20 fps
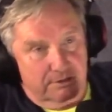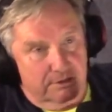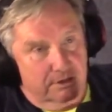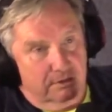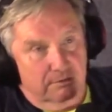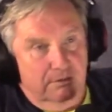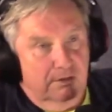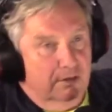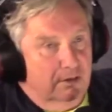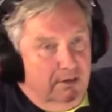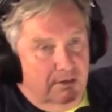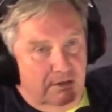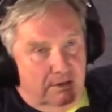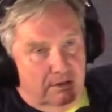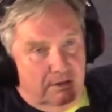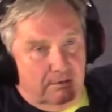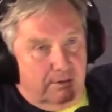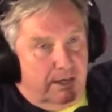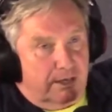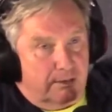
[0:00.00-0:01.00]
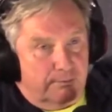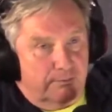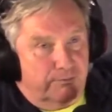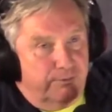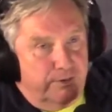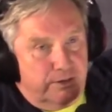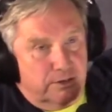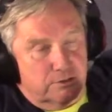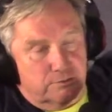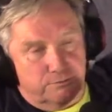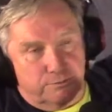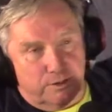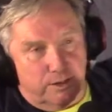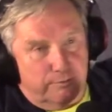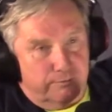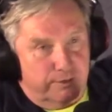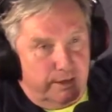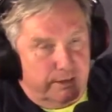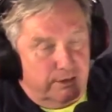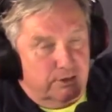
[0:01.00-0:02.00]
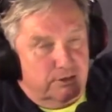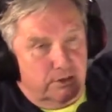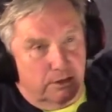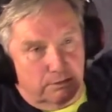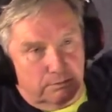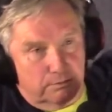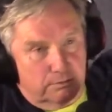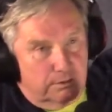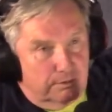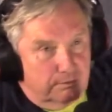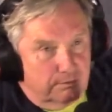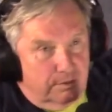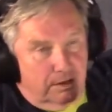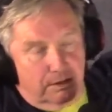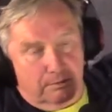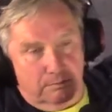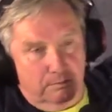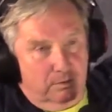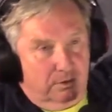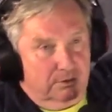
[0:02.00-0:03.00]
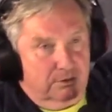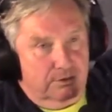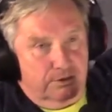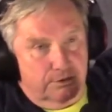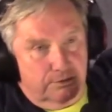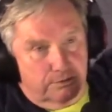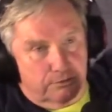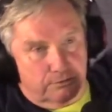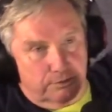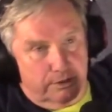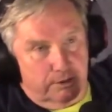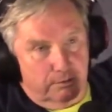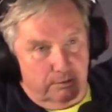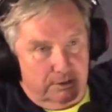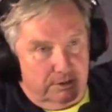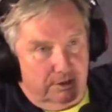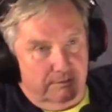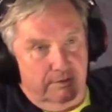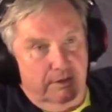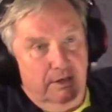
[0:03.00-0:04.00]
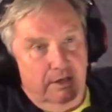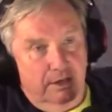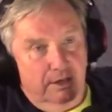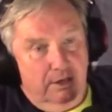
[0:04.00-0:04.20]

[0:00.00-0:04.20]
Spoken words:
So you add up the figures for Afghanistan, Iraq, 1, 2, 3 or whatever,